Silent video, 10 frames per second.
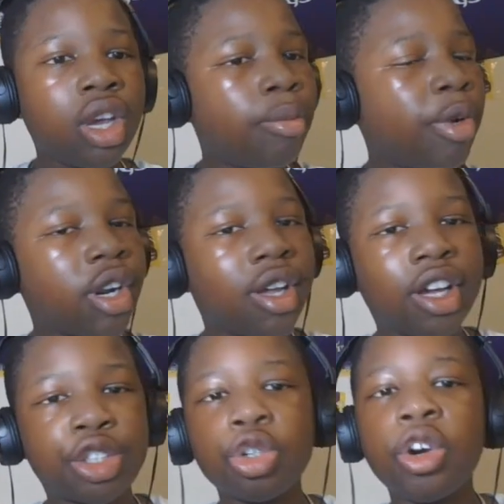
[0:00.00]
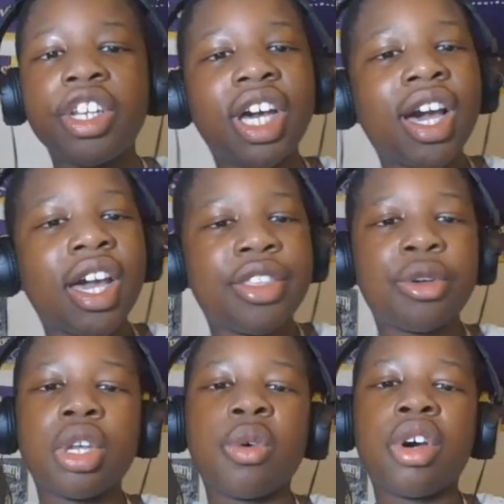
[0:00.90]
but Troy Dye, the
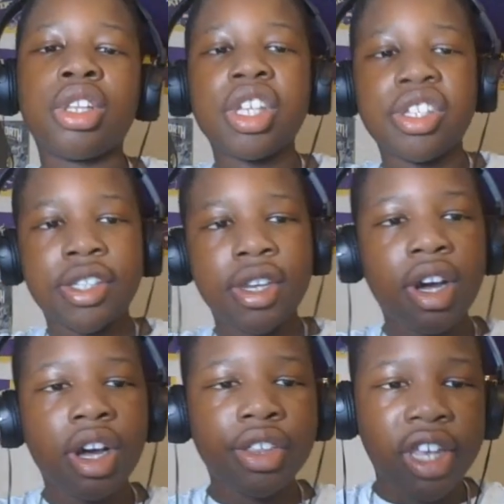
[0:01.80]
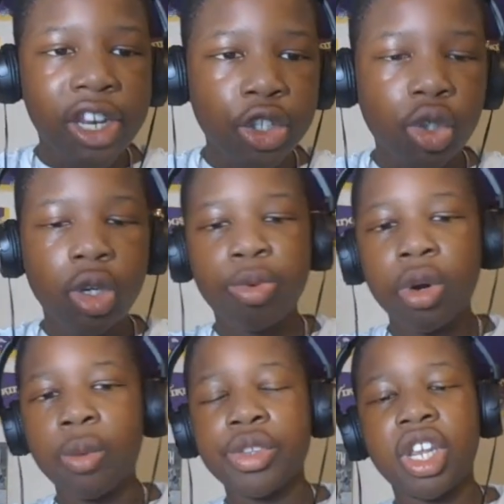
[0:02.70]
only one listed on the injury
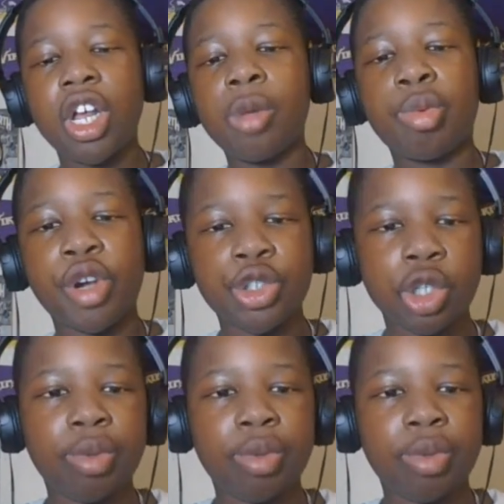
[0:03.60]
report with an elbow injury,